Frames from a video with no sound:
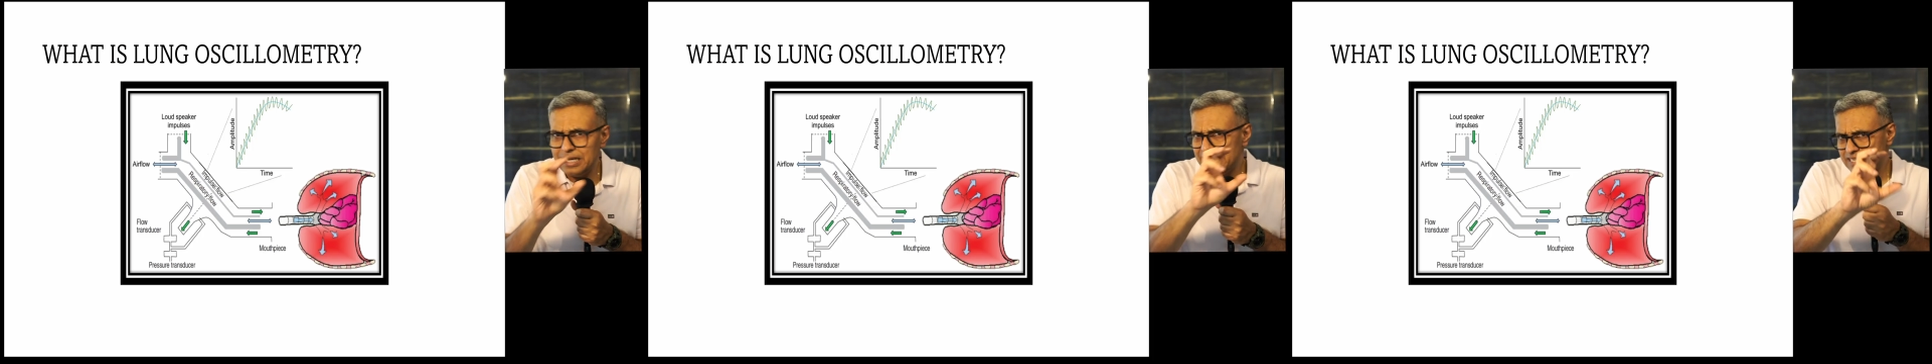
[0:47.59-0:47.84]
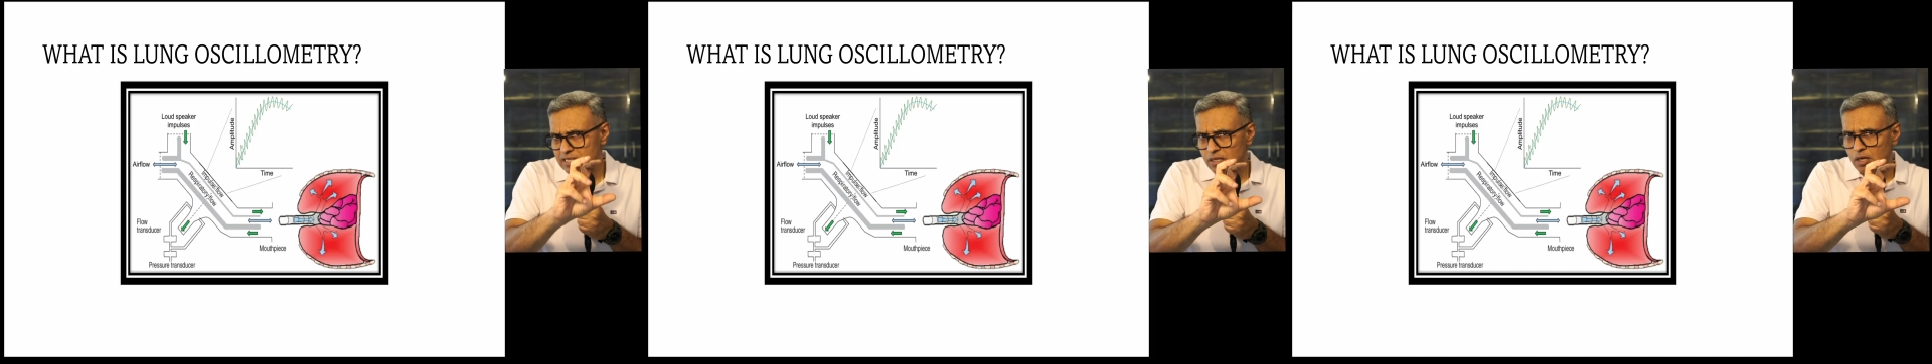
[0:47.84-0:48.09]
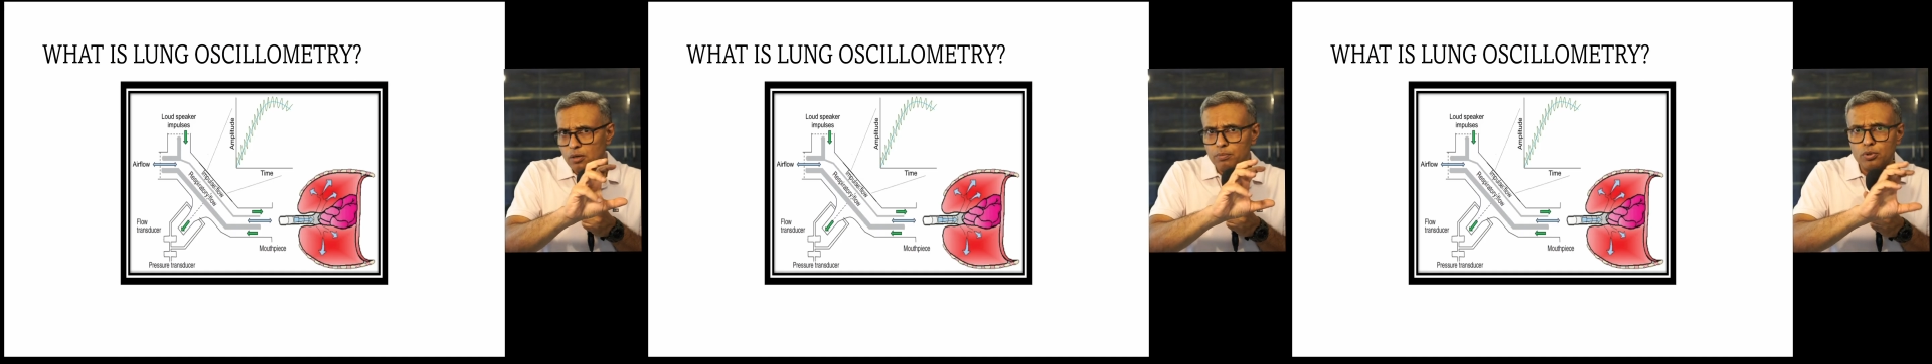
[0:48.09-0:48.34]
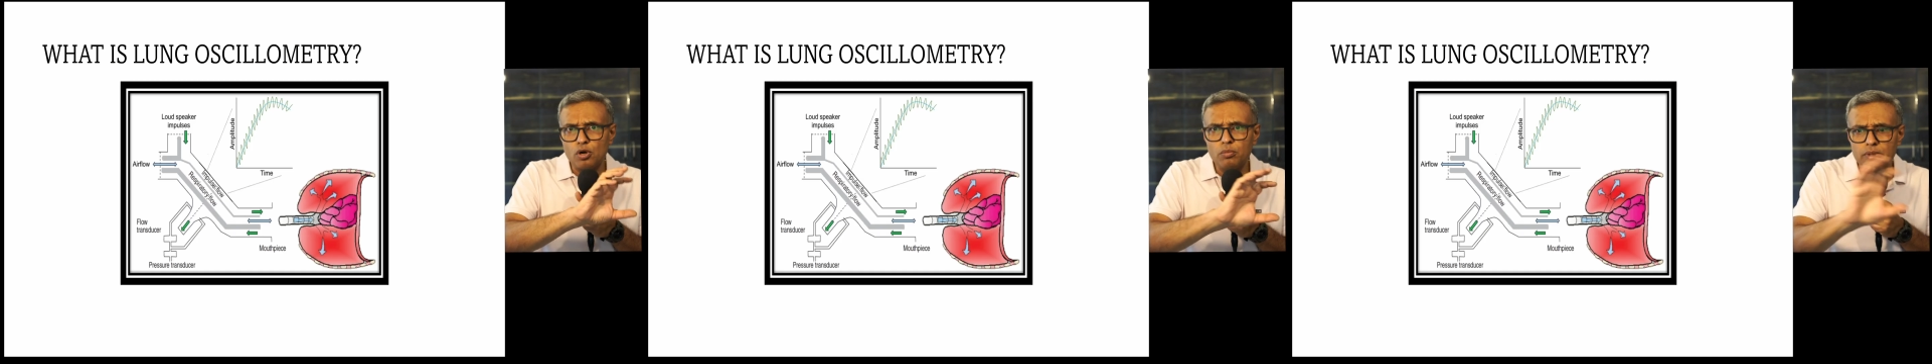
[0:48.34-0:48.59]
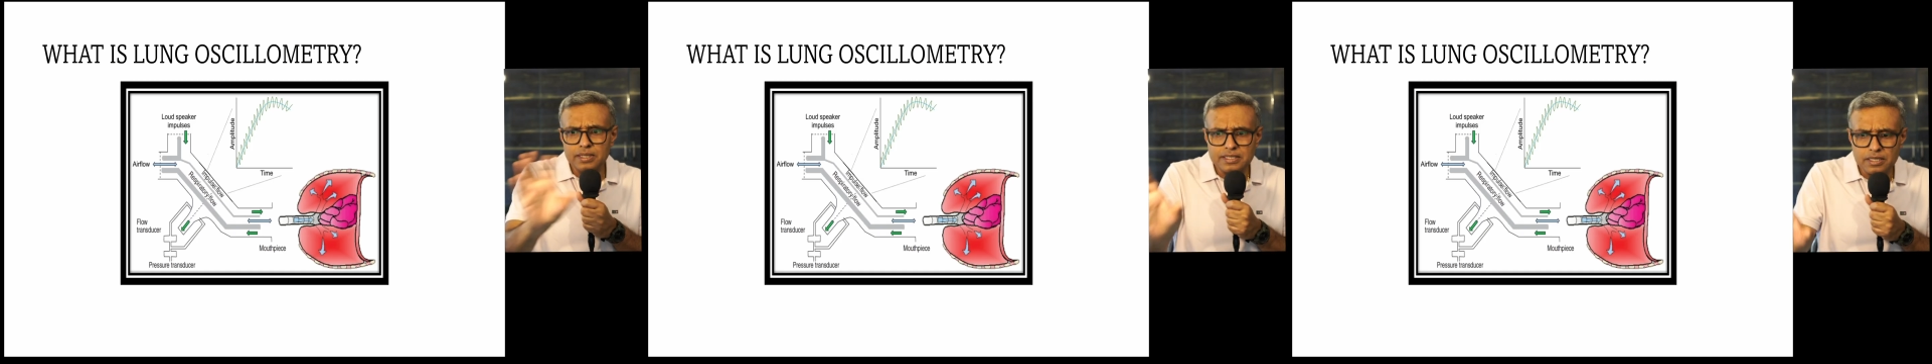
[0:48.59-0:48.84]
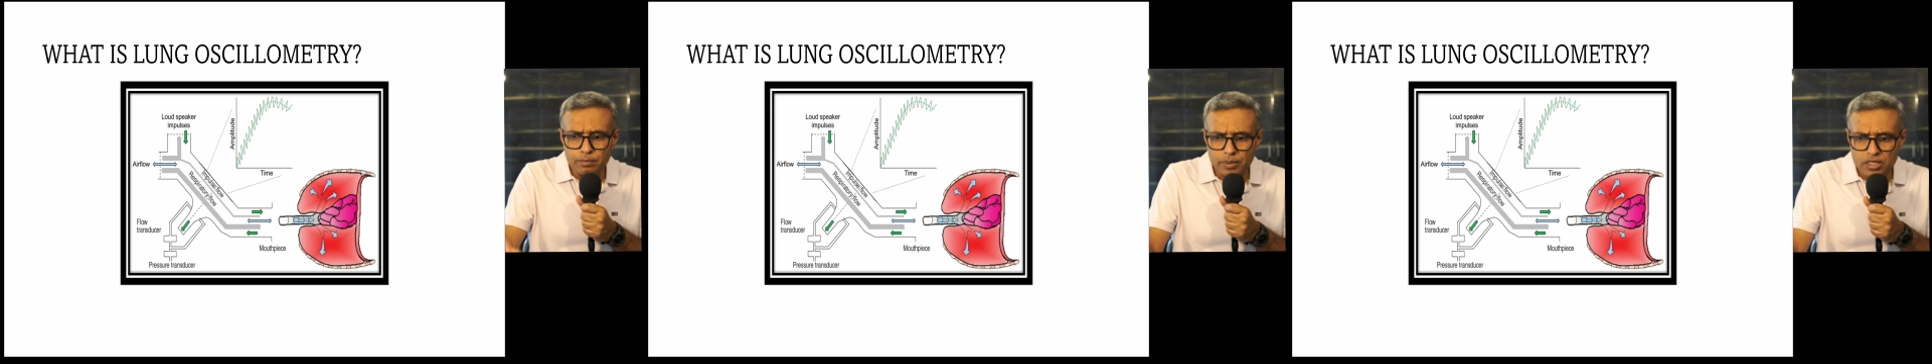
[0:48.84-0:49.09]
It is probably the
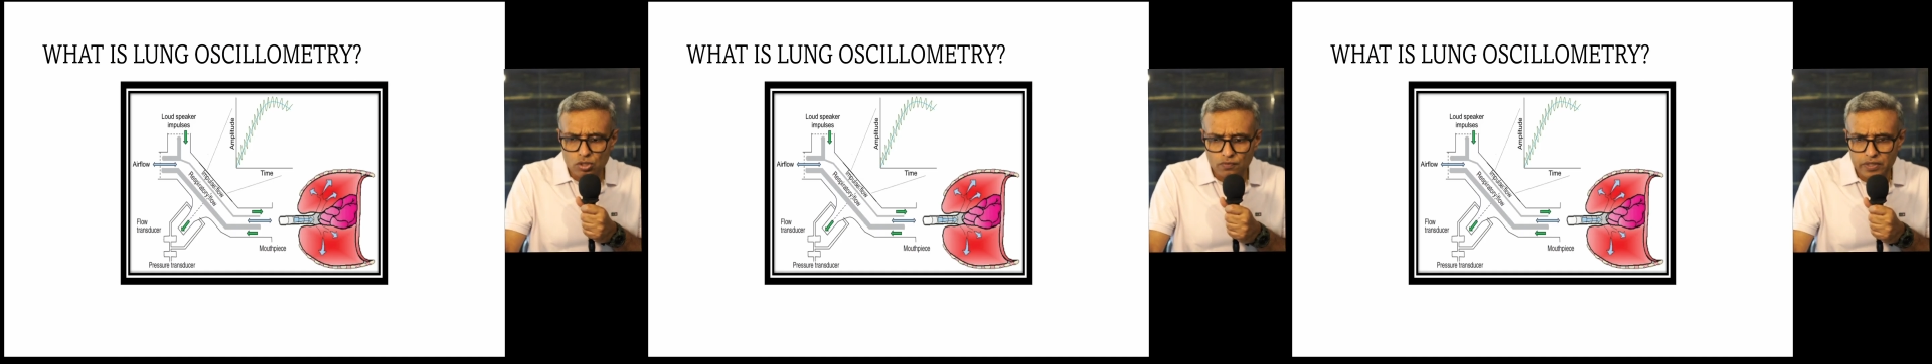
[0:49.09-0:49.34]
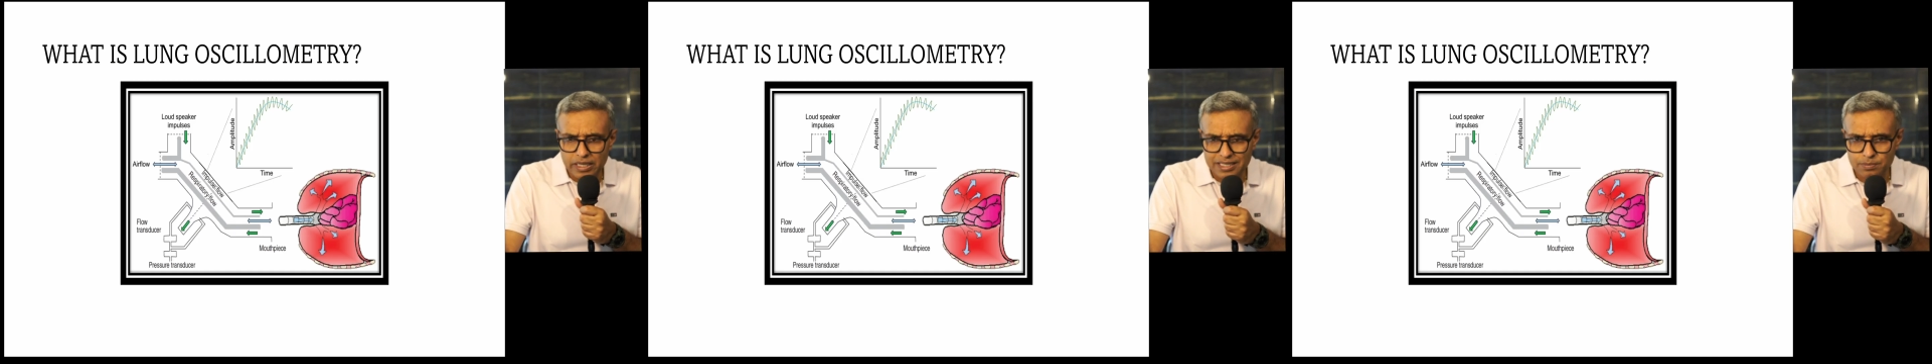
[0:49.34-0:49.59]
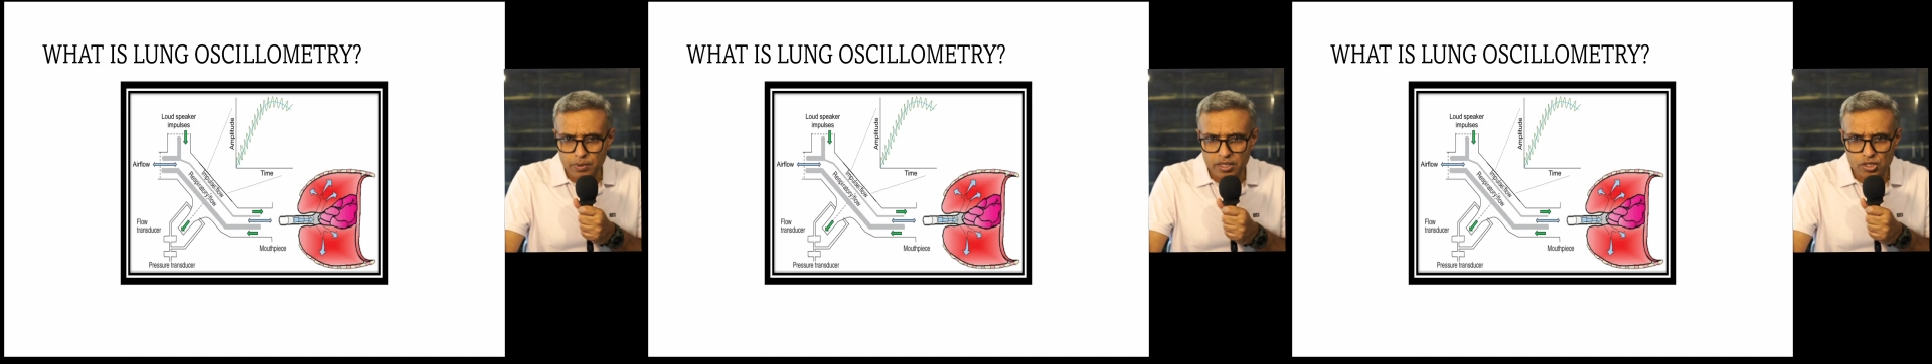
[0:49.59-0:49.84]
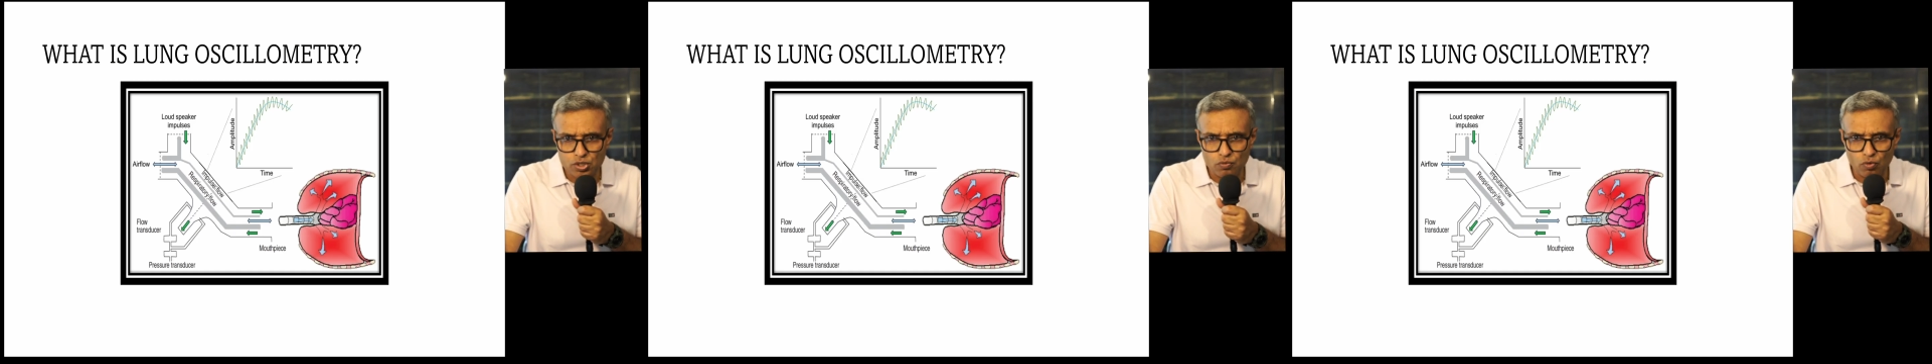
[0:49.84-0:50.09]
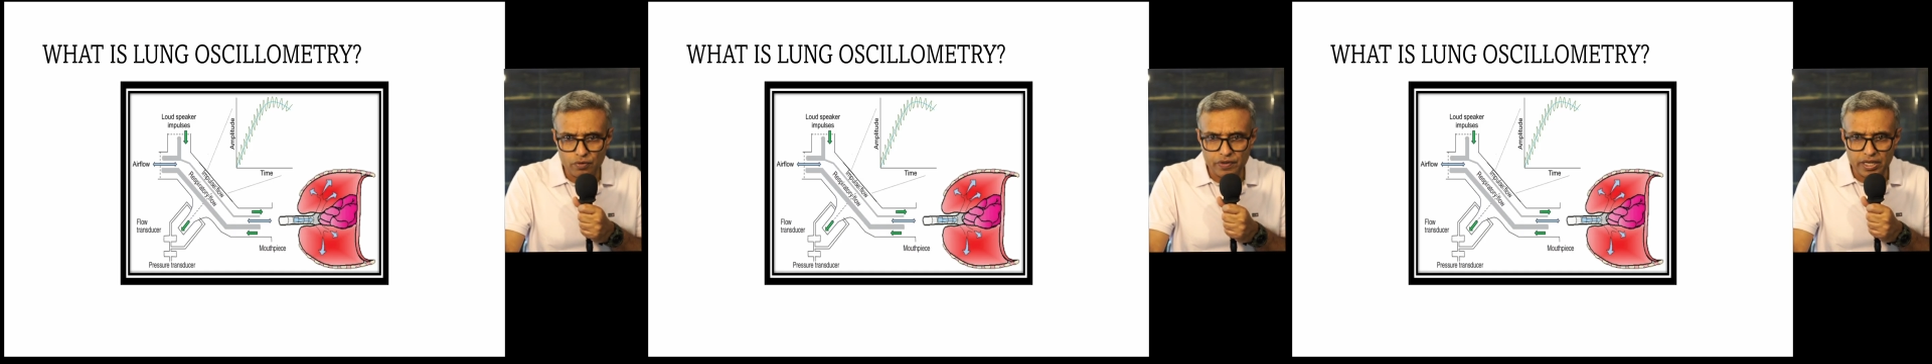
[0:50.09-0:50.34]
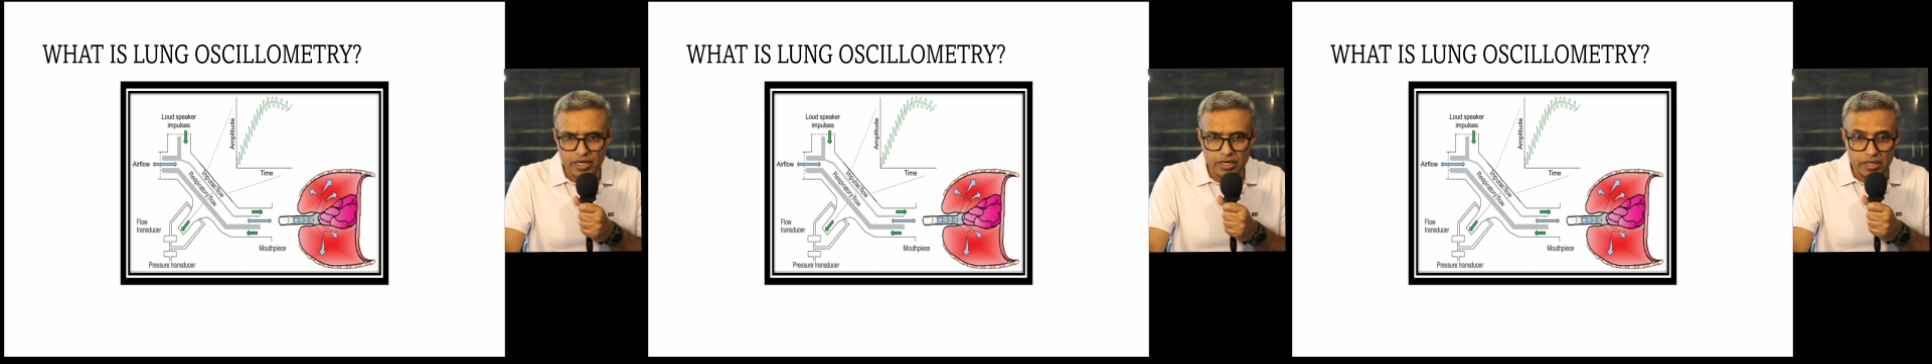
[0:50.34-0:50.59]
simplest of the explanation what we
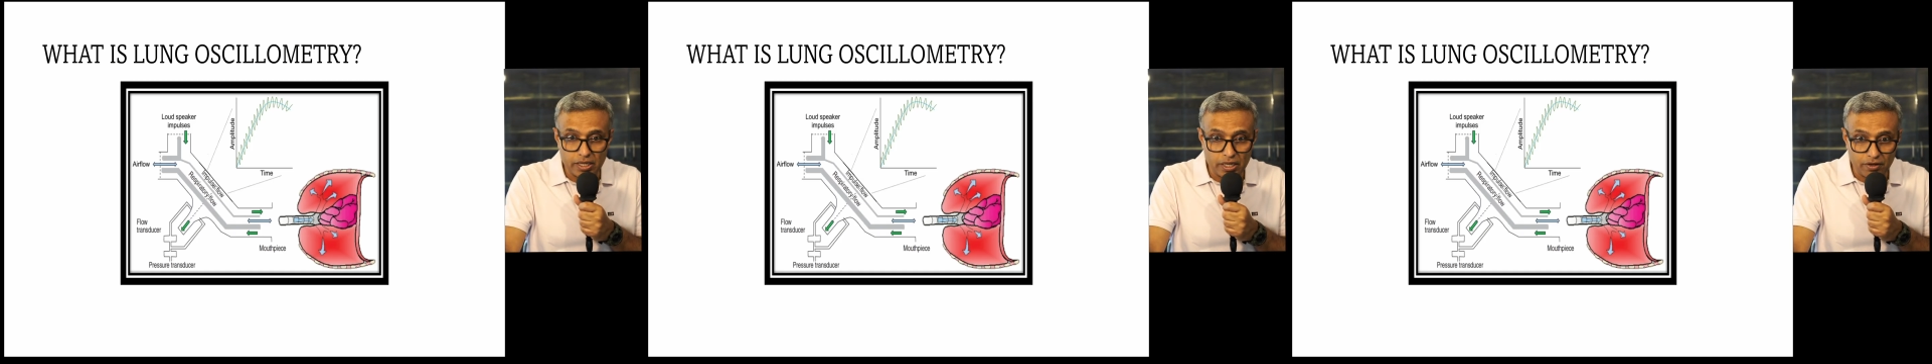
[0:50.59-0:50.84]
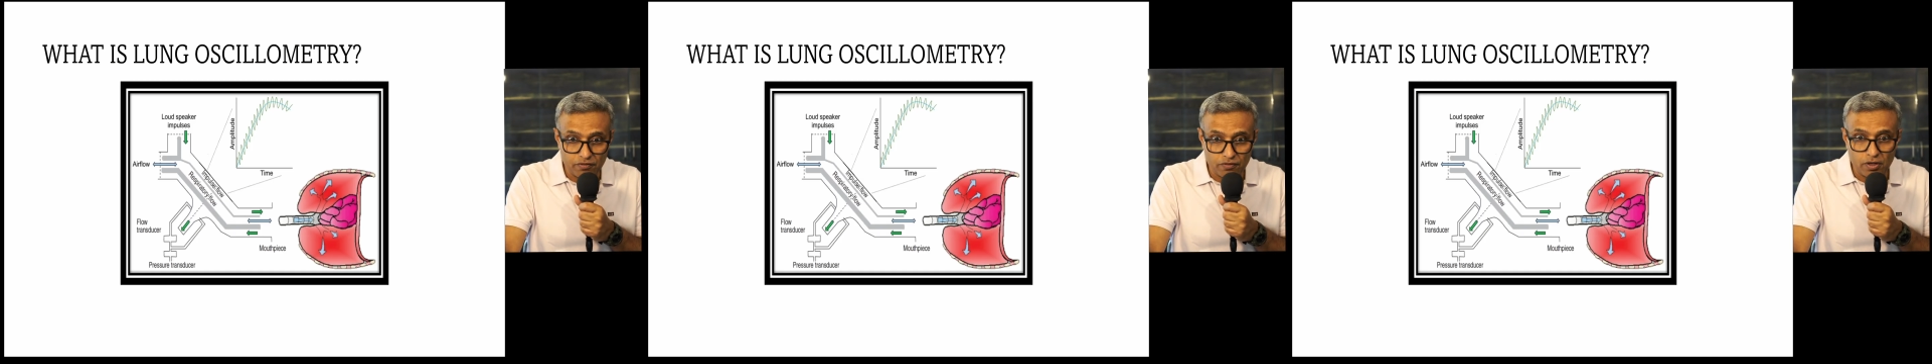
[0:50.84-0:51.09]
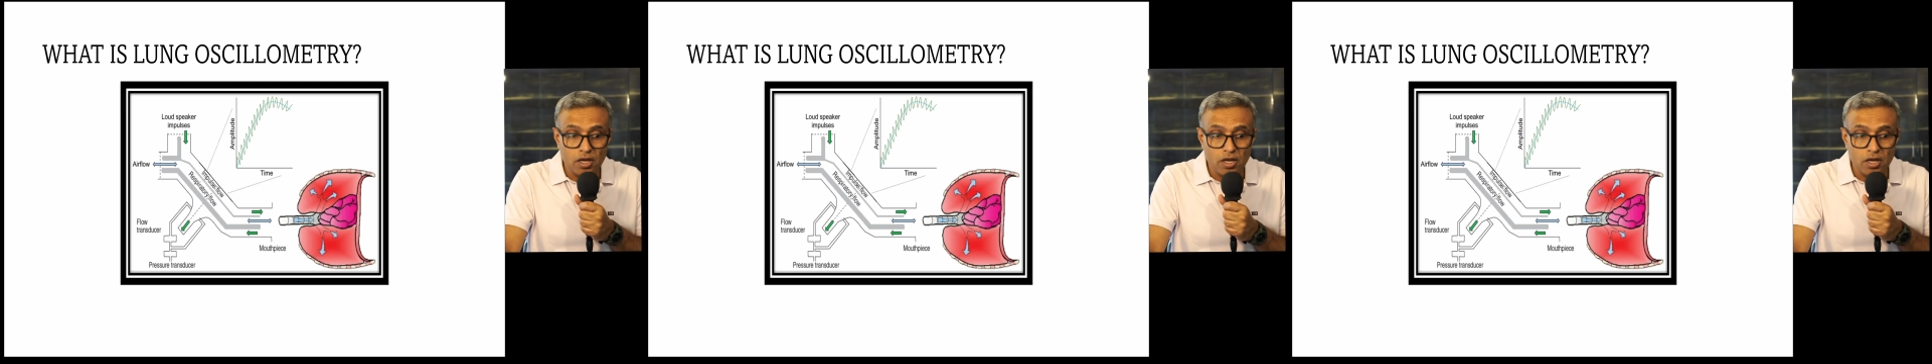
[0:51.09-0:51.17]
can give,